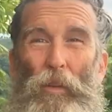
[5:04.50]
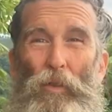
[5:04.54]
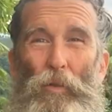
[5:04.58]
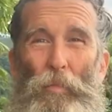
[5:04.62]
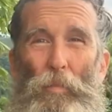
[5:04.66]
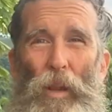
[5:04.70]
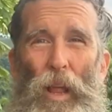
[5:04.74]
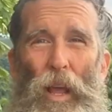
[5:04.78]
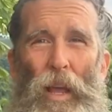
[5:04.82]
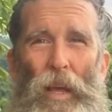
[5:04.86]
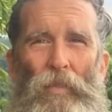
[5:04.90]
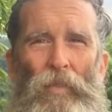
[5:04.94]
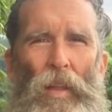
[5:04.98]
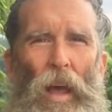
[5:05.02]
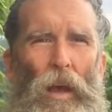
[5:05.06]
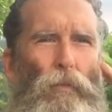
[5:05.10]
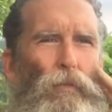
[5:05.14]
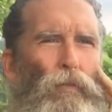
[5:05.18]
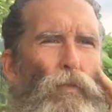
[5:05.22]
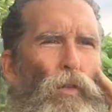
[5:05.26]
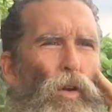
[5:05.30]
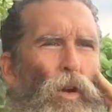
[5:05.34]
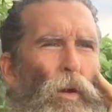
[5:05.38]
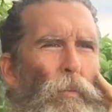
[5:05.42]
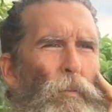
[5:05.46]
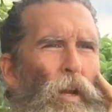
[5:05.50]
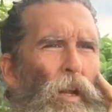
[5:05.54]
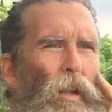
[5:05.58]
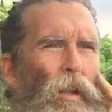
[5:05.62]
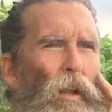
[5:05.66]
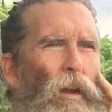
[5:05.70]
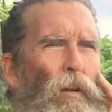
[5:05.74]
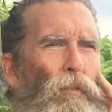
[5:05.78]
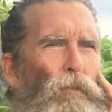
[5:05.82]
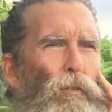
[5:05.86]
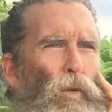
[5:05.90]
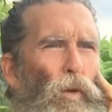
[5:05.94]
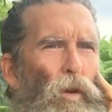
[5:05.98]
explain that
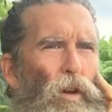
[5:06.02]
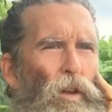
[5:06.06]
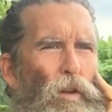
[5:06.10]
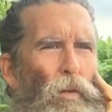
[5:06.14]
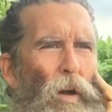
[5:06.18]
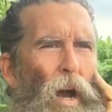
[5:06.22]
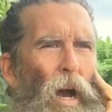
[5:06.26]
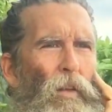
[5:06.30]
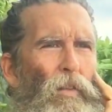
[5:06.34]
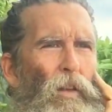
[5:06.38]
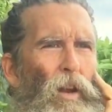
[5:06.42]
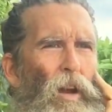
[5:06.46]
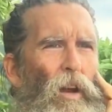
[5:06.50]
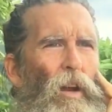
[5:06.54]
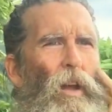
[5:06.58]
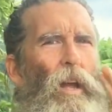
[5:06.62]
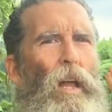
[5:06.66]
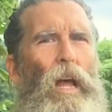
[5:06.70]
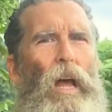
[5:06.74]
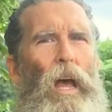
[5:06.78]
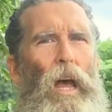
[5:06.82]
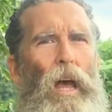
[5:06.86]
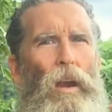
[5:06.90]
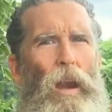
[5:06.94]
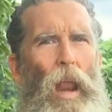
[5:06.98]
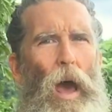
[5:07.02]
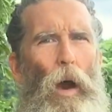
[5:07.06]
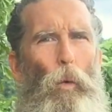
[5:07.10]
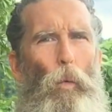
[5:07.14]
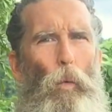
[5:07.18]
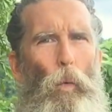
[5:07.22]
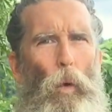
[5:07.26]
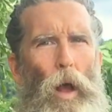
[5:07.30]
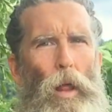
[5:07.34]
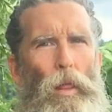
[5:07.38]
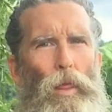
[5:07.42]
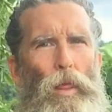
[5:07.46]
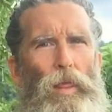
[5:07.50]
formula for you out there. Now,
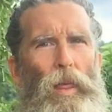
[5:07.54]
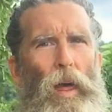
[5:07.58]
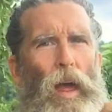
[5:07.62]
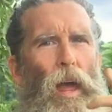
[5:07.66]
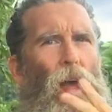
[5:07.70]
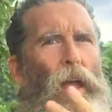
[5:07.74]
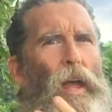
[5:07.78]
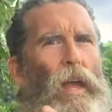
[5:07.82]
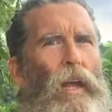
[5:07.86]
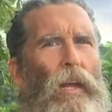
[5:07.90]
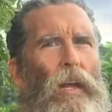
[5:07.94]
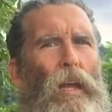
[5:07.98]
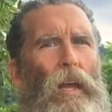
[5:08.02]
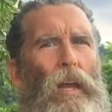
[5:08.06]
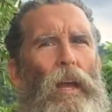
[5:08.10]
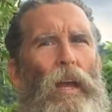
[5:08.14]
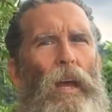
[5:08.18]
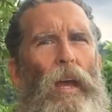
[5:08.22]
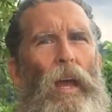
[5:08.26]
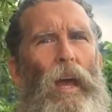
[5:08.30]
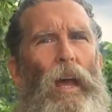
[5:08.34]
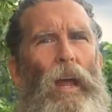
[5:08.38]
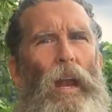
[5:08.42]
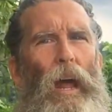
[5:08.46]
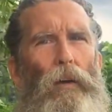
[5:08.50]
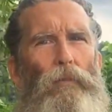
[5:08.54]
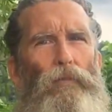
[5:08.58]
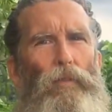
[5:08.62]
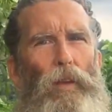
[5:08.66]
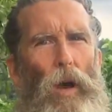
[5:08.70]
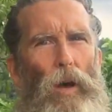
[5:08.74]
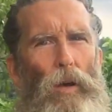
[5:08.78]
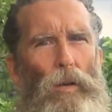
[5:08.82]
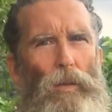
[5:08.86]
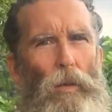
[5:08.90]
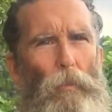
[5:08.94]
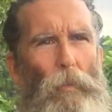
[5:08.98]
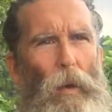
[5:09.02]
one thing, and I've
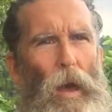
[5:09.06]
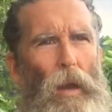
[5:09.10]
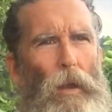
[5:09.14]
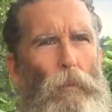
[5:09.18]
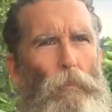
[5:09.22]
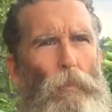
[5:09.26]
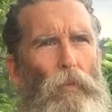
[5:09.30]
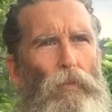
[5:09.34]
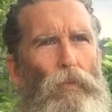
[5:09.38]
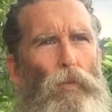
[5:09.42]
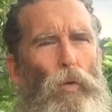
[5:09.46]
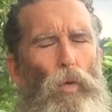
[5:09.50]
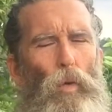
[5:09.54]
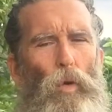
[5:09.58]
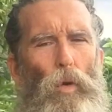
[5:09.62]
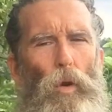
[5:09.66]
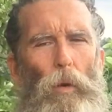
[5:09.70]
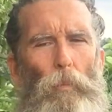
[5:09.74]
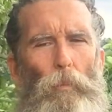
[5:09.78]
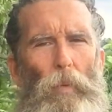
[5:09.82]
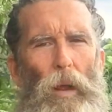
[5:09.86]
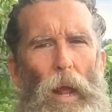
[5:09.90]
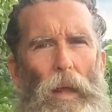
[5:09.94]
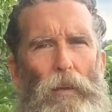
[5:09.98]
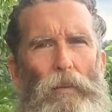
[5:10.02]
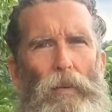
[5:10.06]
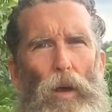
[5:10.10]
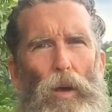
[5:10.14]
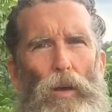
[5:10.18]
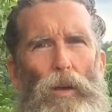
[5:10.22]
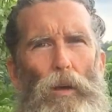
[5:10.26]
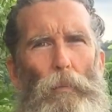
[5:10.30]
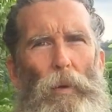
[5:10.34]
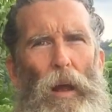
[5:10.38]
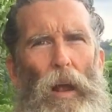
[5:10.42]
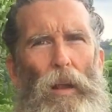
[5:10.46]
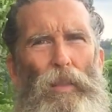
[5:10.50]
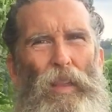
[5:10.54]
talked about it before, but I
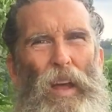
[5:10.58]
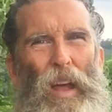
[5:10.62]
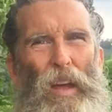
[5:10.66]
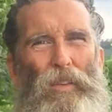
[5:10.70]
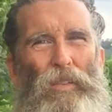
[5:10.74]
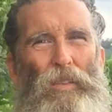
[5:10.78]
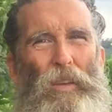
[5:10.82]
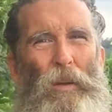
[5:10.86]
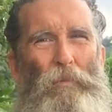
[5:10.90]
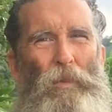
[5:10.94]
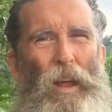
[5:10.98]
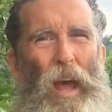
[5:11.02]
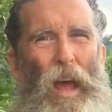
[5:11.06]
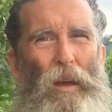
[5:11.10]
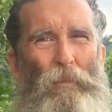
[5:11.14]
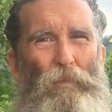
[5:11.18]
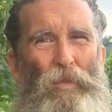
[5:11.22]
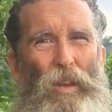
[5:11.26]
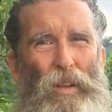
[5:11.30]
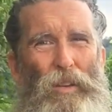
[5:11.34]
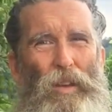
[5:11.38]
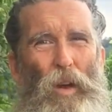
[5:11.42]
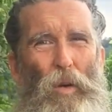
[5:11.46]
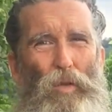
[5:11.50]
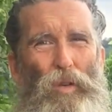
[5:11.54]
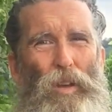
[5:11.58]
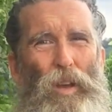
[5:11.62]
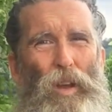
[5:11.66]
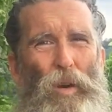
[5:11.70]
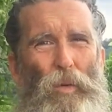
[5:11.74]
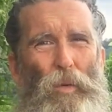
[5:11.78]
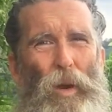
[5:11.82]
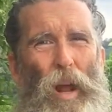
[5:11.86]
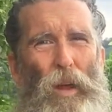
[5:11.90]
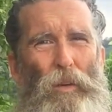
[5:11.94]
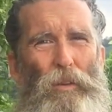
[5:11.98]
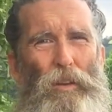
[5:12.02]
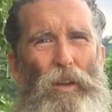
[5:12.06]
talk about things sometimes and don't get
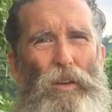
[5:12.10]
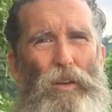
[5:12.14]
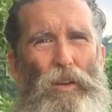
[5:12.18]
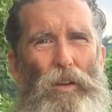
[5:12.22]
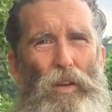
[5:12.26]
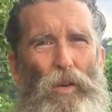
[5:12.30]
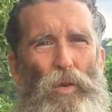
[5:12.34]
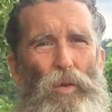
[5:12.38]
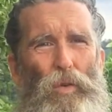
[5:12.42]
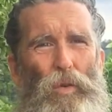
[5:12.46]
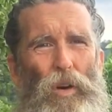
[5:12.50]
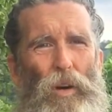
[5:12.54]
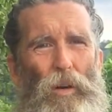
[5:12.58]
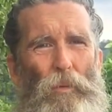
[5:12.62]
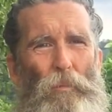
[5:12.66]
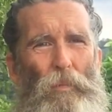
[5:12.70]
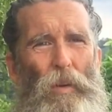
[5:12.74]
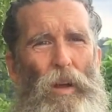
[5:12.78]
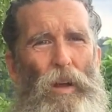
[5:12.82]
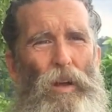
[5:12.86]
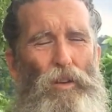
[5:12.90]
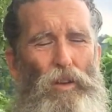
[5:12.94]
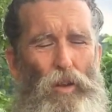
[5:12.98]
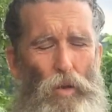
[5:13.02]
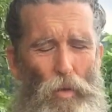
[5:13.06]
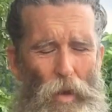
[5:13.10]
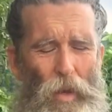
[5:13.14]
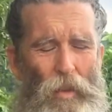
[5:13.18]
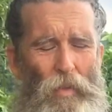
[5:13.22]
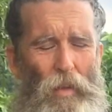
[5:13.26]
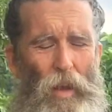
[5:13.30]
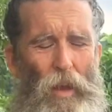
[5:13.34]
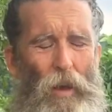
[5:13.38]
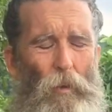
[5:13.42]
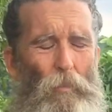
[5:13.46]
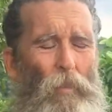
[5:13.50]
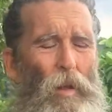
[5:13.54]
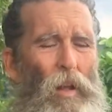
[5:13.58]
around to doing
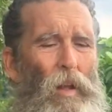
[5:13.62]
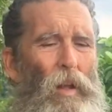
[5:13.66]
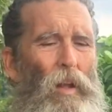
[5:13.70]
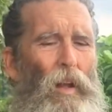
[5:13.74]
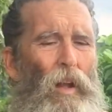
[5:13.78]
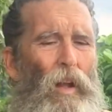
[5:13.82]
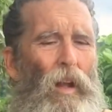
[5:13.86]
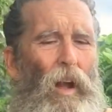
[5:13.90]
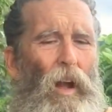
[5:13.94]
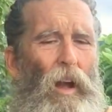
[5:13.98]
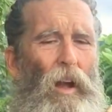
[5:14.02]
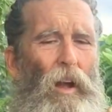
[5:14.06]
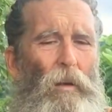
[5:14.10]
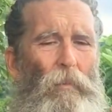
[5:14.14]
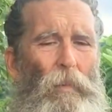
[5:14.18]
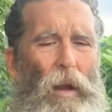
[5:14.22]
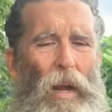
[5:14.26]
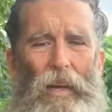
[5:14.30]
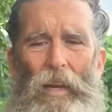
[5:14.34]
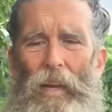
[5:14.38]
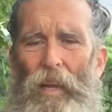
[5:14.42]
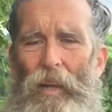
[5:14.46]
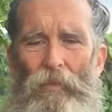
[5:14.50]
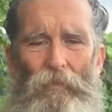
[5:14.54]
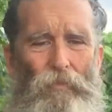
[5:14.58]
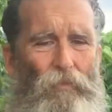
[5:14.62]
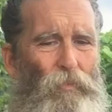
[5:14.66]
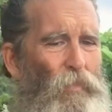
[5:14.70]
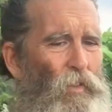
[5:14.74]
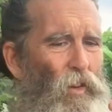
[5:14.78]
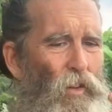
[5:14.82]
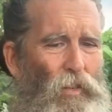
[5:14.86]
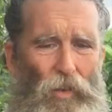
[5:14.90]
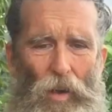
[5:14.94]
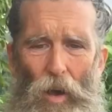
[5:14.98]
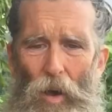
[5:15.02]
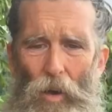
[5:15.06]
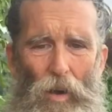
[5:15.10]
them. I get
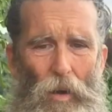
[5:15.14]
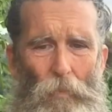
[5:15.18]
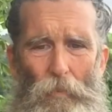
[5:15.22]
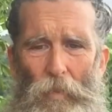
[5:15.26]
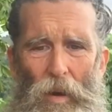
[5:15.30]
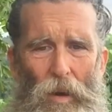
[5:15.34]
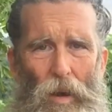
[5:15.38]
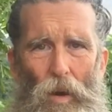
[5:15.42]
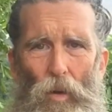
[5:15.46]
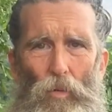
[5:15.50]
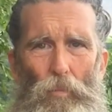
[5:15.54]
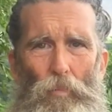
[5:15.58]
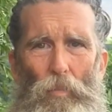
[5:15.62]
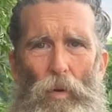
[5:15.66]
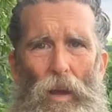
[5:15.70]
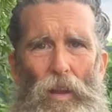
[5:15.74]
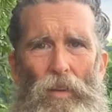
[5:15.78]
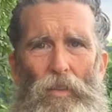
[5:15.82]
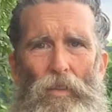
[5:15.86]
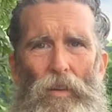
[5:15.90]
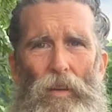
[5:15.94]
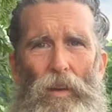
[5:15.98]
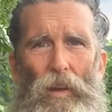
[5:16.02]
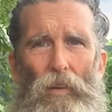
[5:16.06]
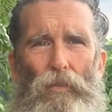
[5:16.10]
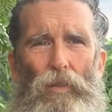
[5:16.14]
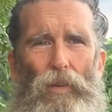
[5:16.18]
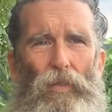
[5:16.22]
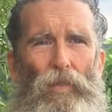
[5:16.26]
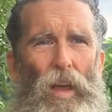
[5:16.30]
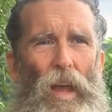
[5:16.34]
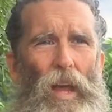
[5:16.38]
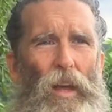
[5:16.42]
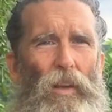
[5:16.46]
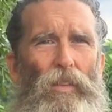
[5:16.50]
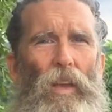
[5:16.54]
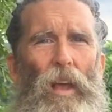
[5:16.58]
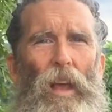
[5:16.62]
just caught up in a whole bunch of different
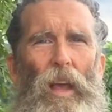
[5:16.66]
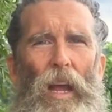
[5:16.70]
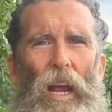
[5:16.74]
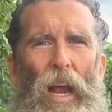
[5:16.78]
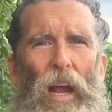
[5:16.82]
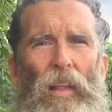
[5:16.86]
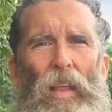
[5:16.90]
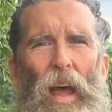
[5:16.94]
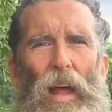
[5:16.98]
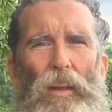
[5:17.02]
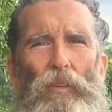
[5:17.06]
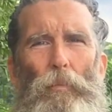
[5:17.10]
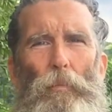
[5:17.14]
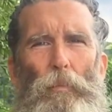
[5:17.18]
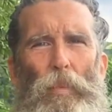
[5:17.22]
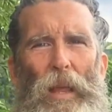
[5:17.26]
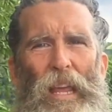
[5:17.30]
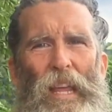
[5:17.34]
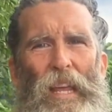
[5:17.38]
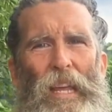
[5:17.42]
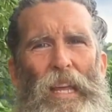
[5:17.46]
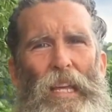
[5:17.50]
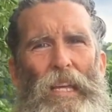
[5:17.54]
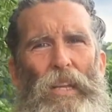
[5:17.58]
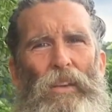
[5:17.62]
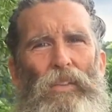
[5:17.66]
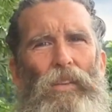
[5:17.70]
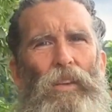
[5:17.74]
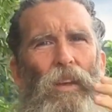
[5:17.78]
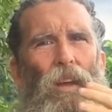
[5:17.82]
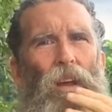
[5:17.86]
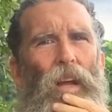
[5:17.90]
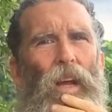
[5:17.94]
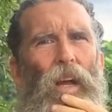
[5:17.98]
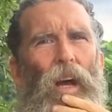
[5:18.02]
things, and that's beans.